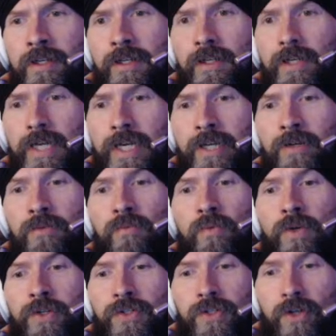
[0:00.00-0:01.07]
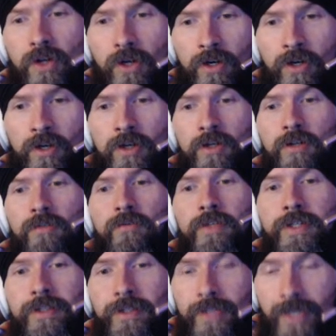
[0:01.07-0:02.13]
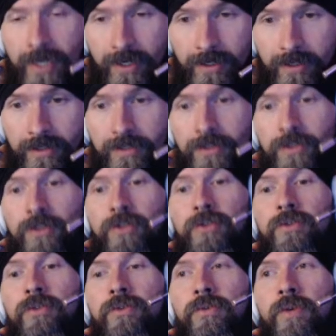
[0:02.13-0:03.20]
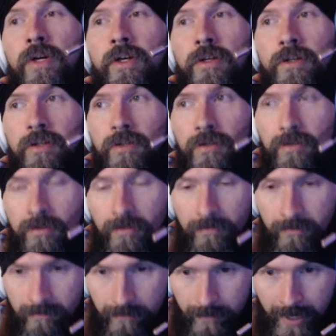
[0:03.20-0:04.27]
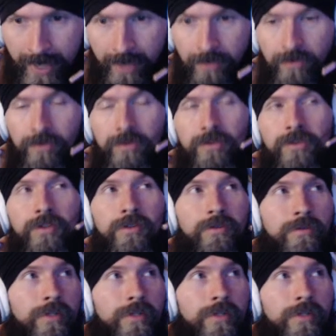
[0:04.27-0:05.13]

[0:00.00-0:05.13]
It was all related to battles.